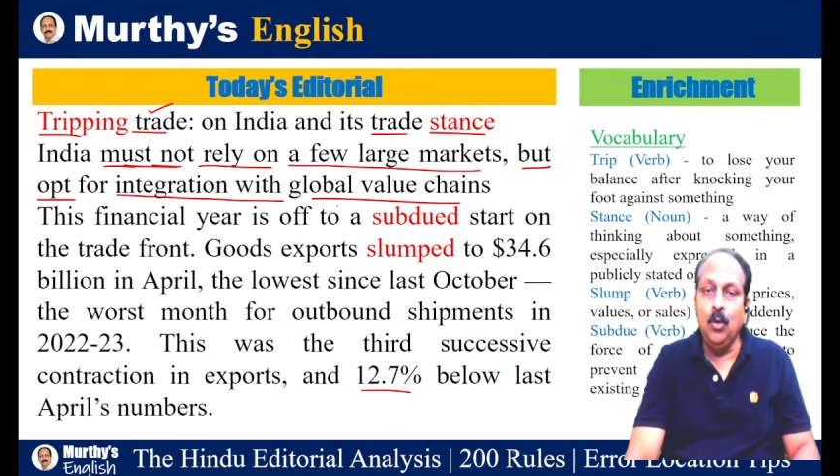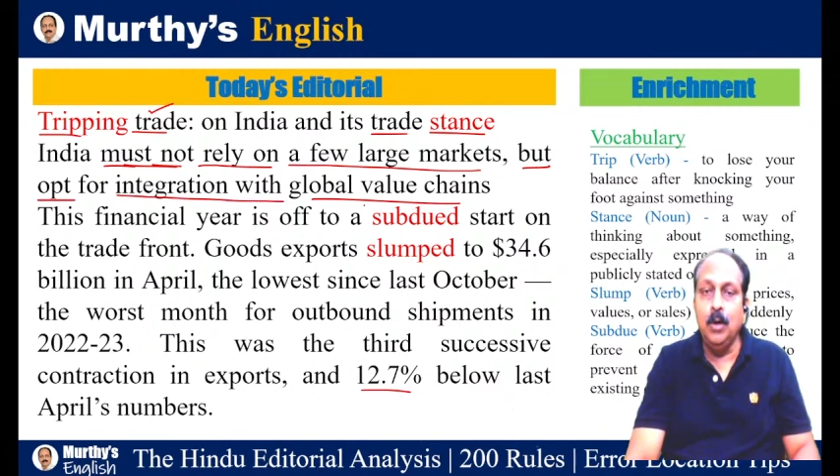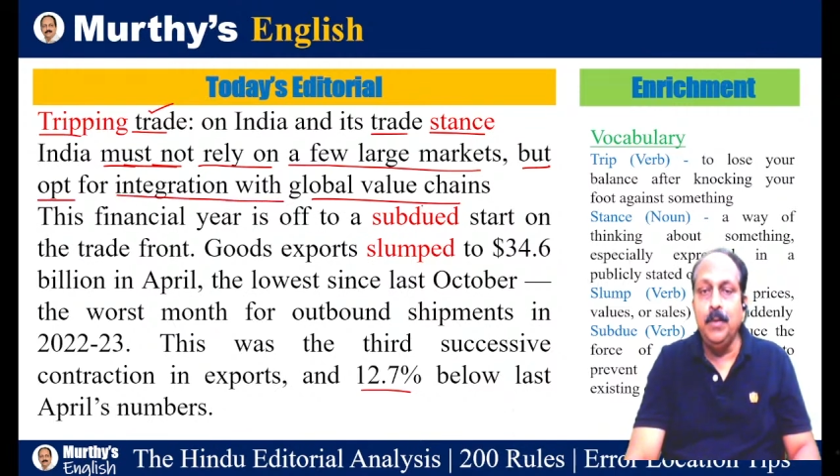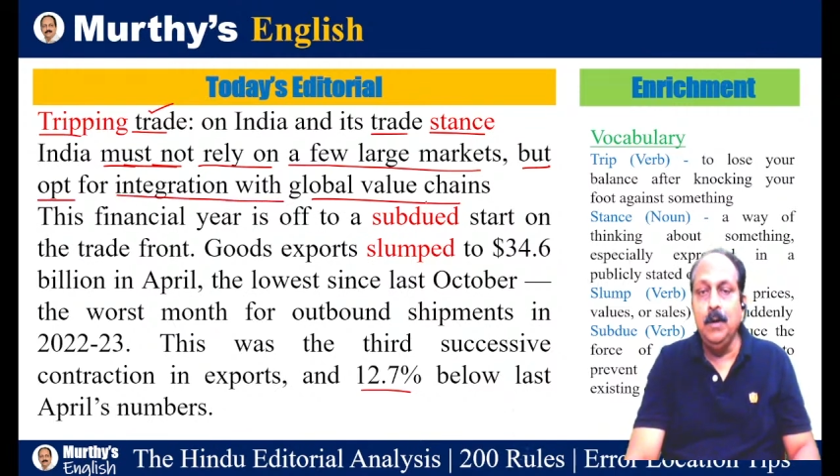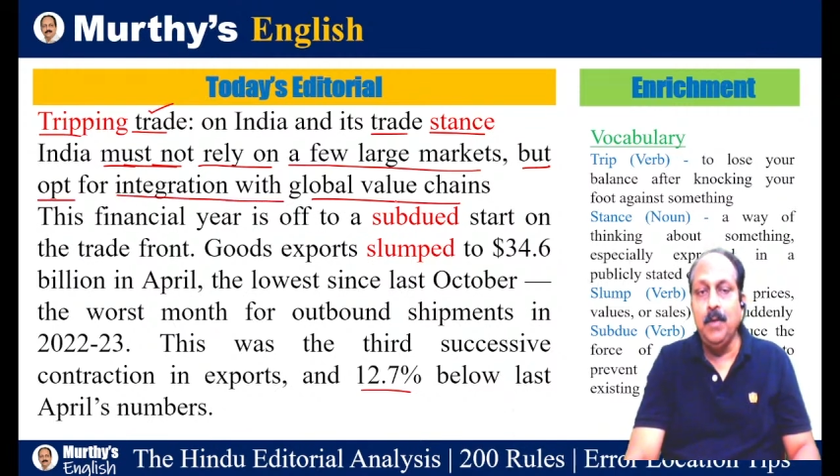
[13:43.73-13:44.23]

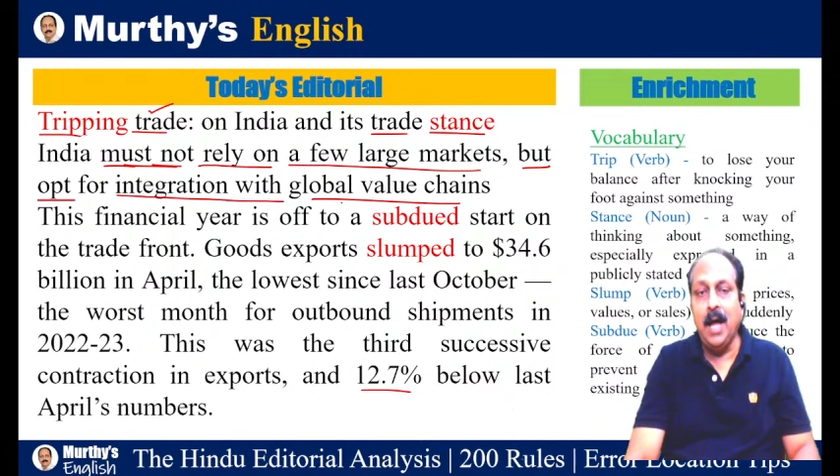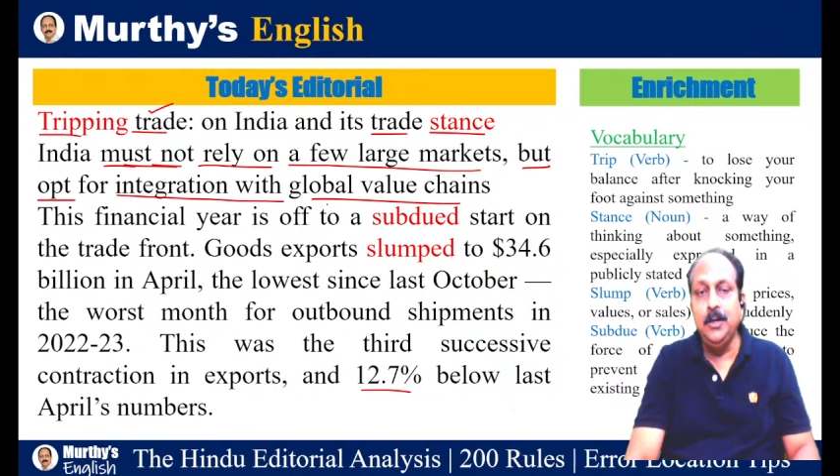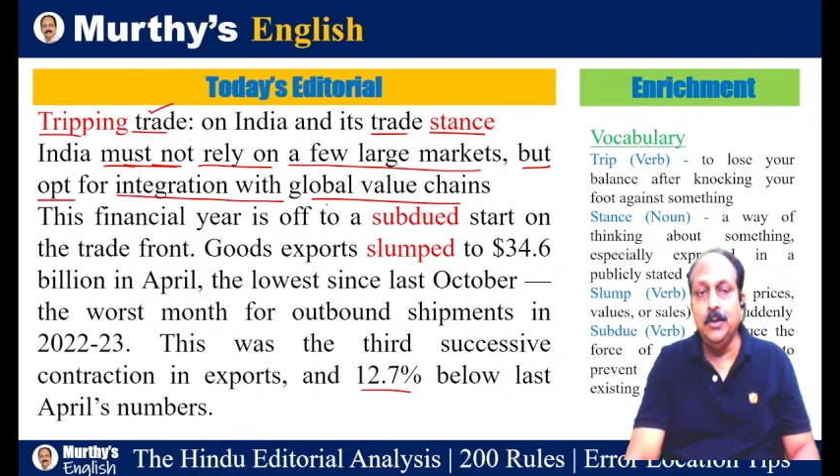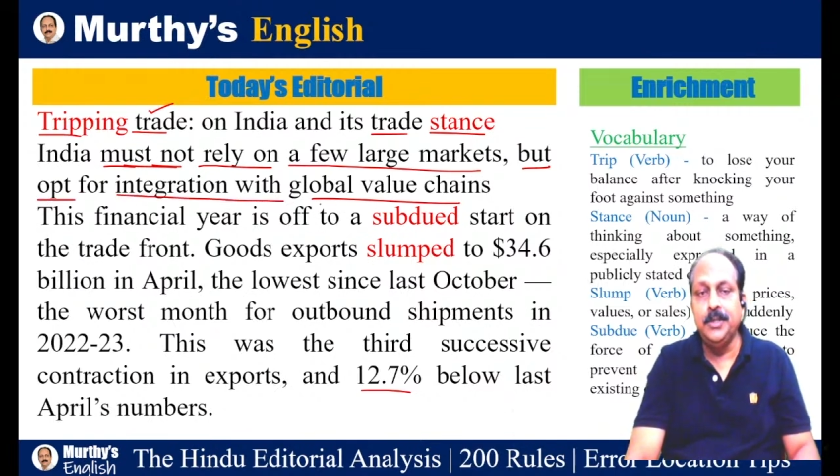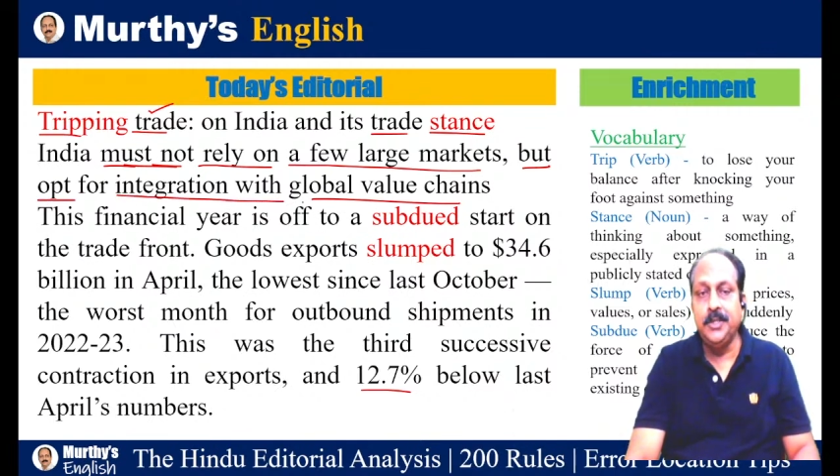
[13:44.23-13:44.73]
global
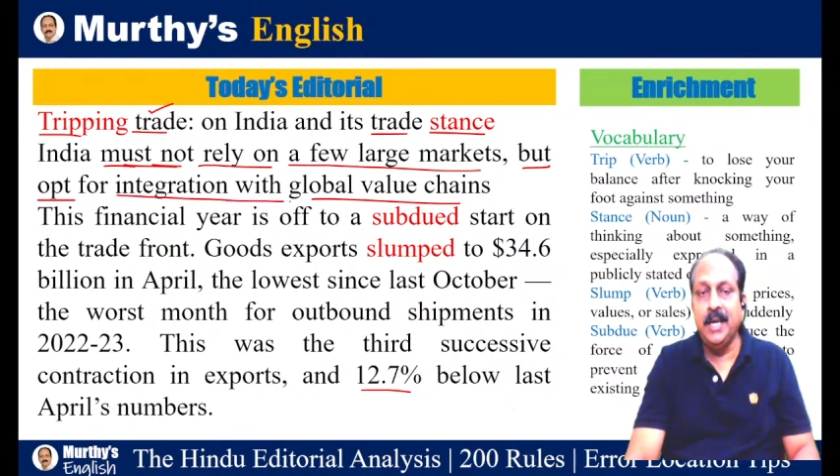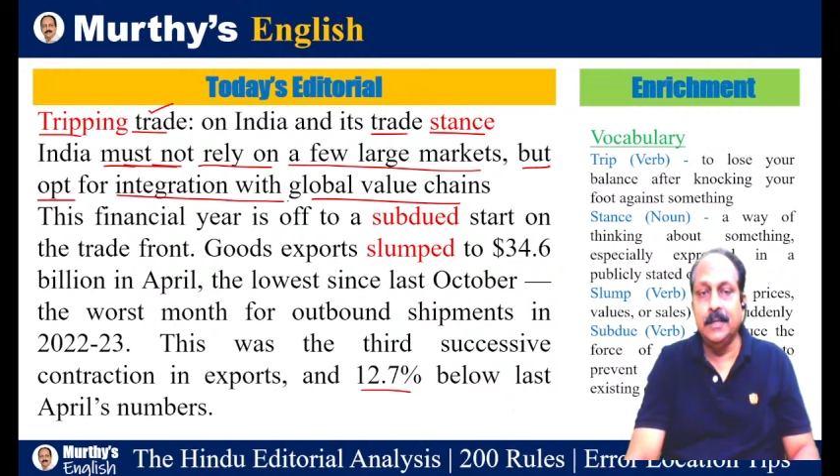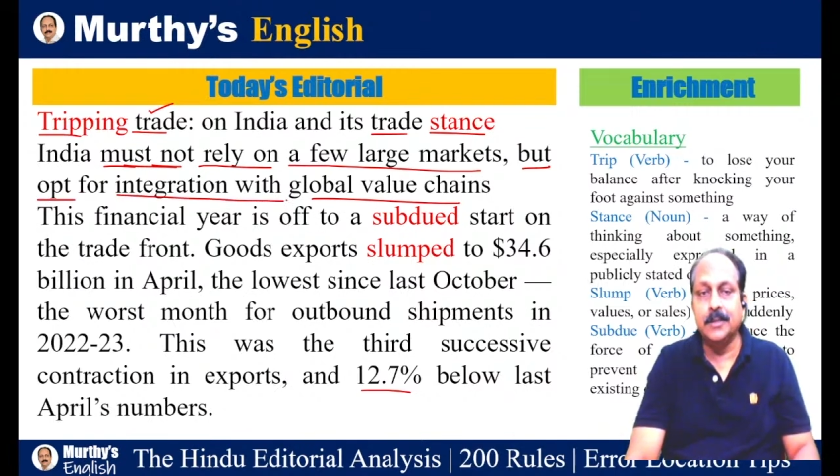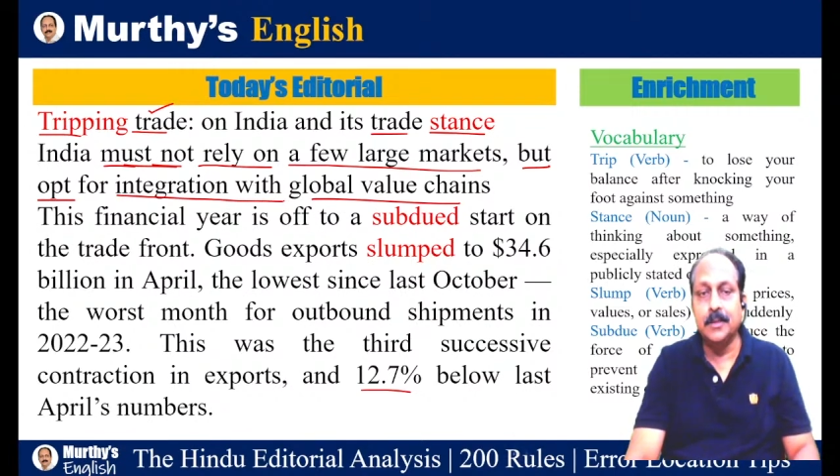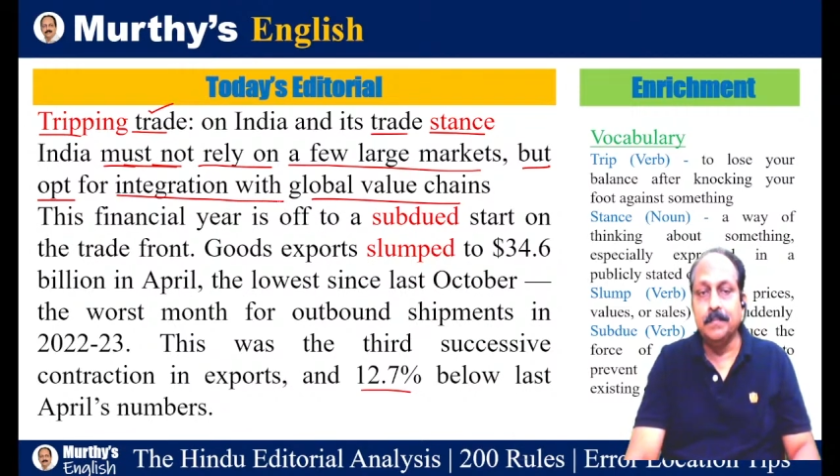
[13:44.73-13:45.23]
value
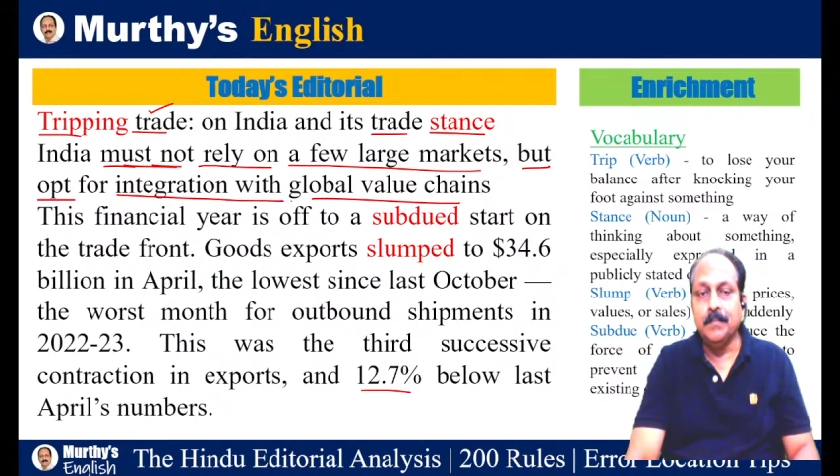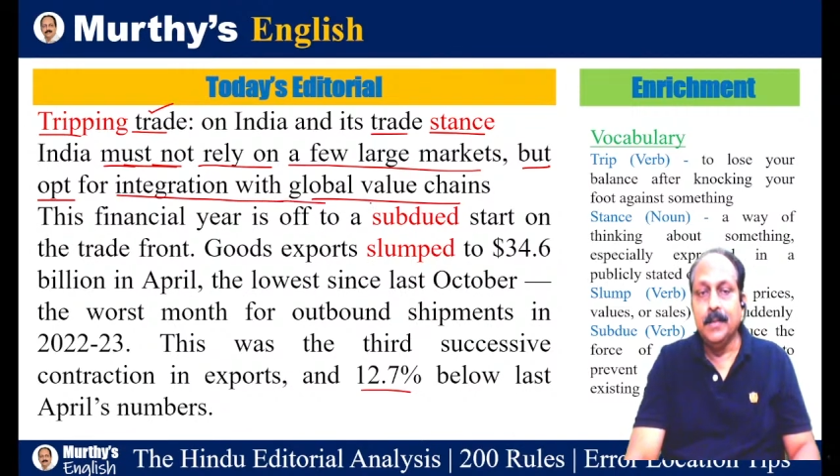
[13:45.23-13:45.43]
chains.